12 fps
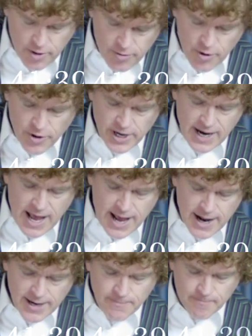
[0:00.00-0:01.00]

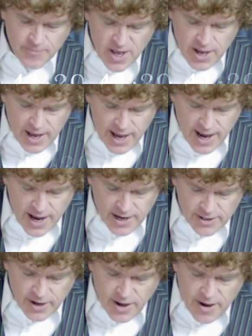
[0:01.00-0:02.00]
39
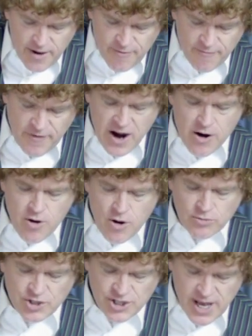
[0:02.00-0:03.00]
and
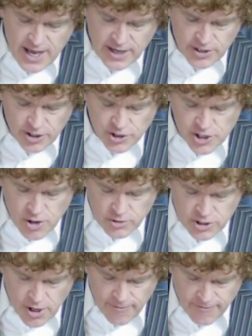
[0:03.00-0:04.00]
Pharaoh said unto
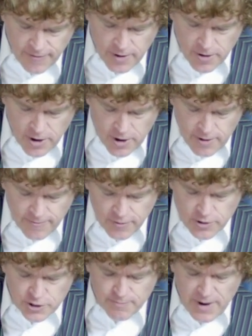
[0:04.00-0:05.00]
Joseph
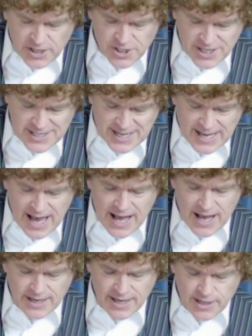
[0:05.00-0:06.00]
for as much as
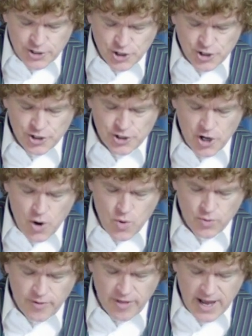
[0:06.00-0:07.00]
God has
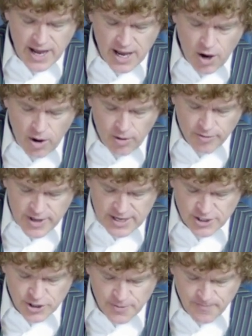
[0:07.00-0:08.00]
showed thee all
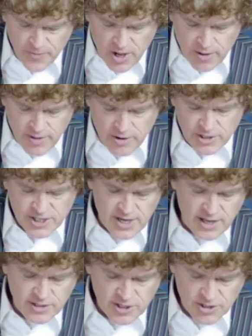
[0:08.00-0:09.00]
this there is
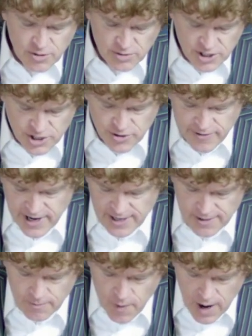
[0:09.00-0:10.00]
none so discreet
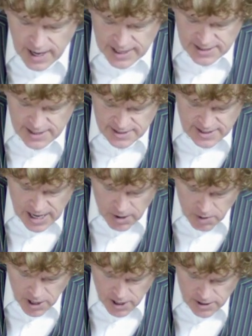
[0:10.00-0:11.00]
and wise as
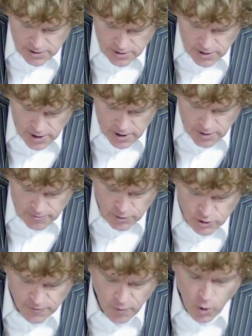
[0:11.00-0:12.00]
thou art
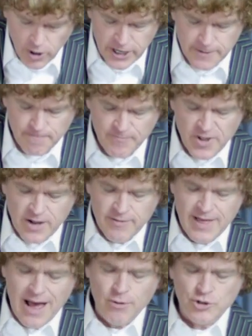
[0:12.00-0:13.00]
verse 40
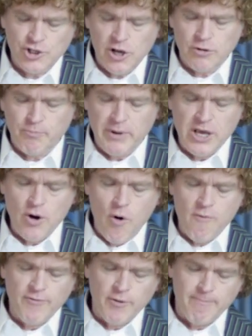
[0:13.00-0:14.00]
thou shalt be
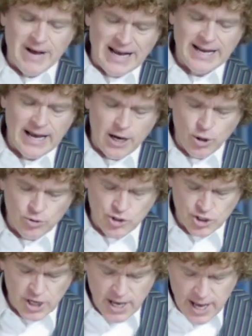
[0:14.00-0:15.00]
over my house